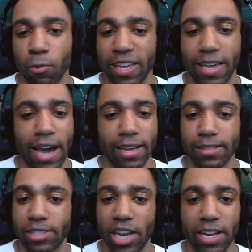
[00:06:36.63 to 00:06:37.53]
We got it,
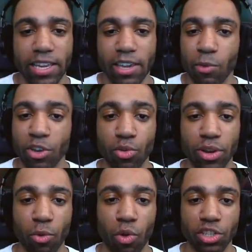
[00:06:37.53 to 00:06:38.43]
JD. Can we do
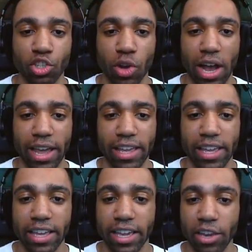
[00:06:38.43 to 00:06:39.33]
it in one try?
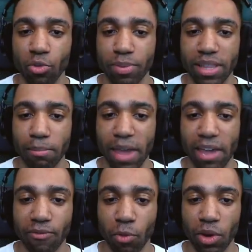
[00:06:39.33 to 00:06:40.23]
Can you be the
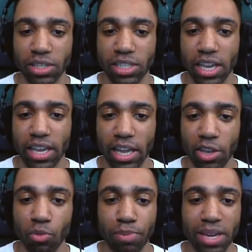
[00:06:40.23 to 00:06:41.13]
man for once?
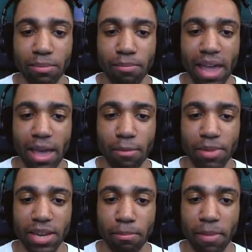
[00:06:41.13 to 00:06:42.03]
Can you be the man,
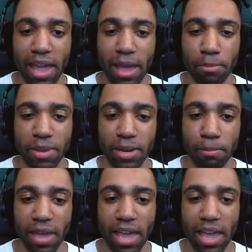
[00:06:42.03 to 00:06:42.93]
be the man, be the
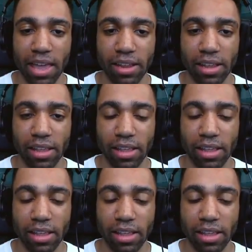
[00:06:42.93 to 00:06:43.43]
man?